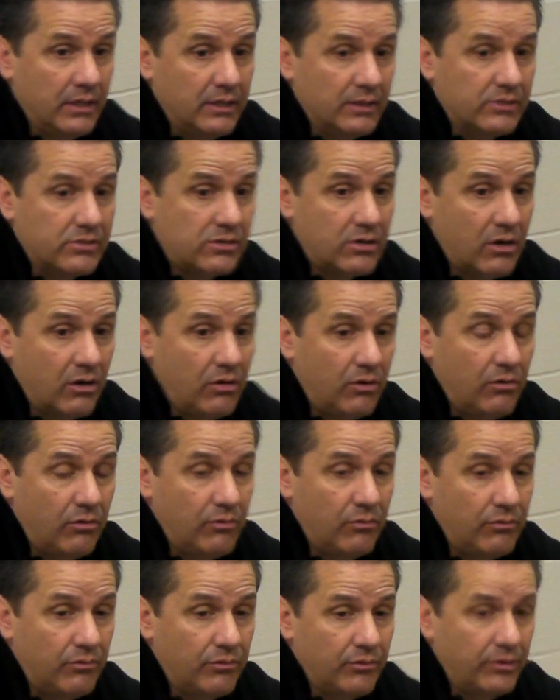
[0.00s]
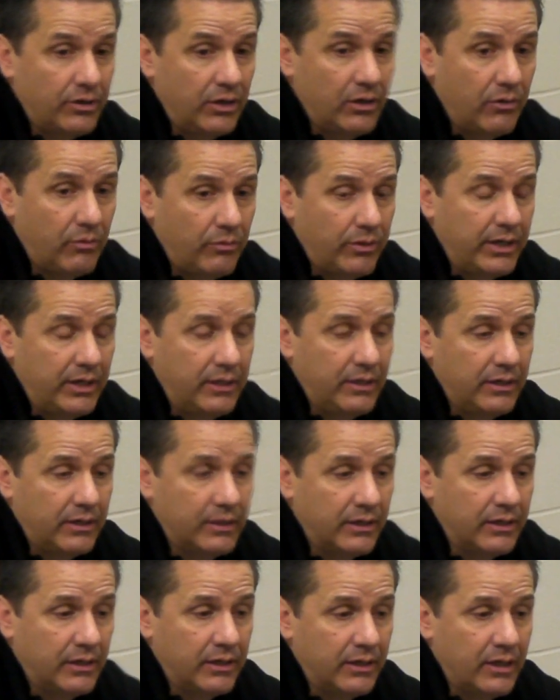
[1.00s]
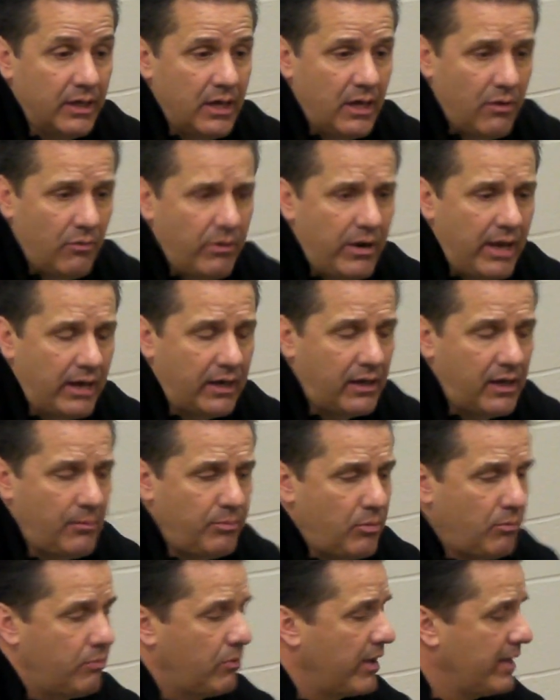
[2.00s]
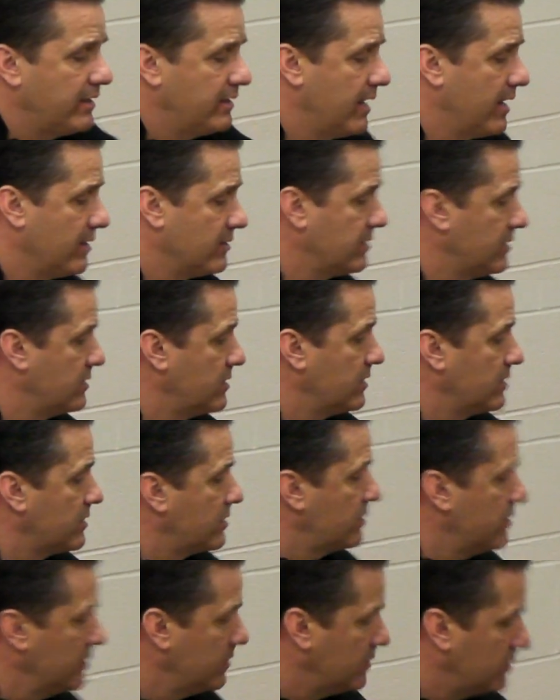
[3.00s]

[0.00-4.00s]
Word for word: So, you know, we we had a couple breakdowns that just